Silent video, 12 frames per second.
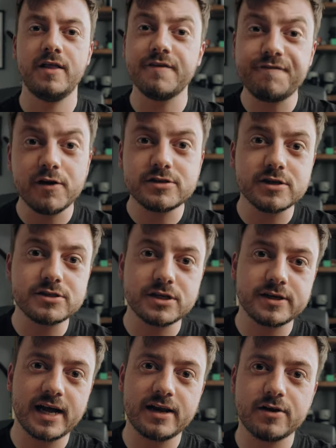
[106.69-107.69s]
and the photos
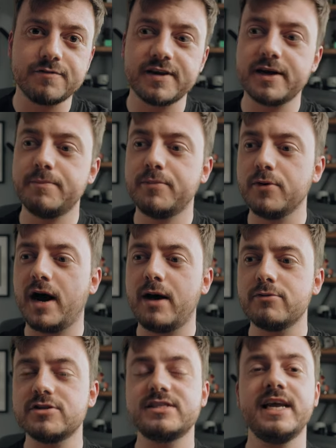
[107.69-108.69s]
turned out lovely, but I
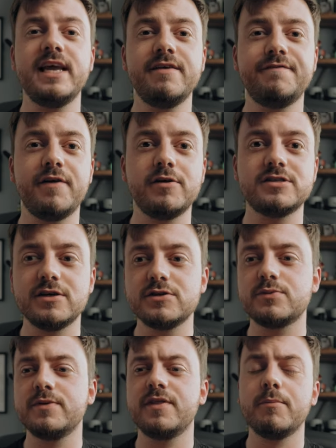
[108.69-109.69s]
was taking
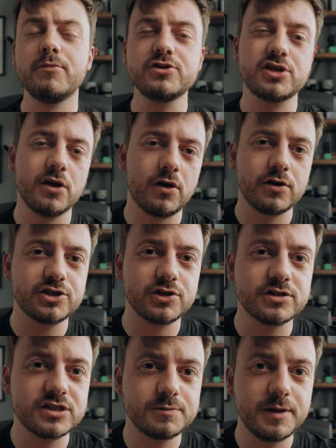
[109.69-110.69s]
photos with the much longer
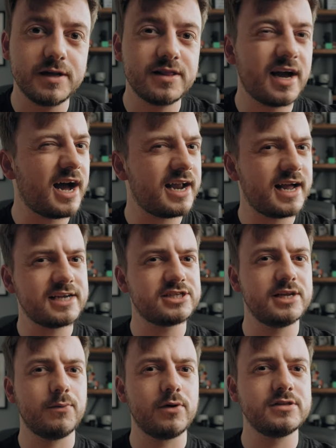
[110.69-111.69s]
shutter speed that I
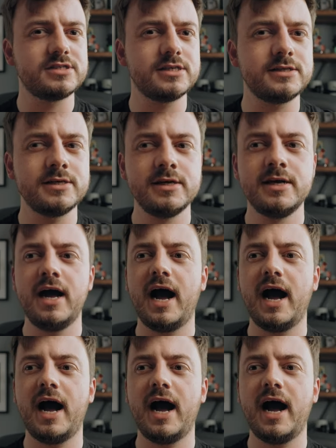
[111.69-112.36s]
actually wanted,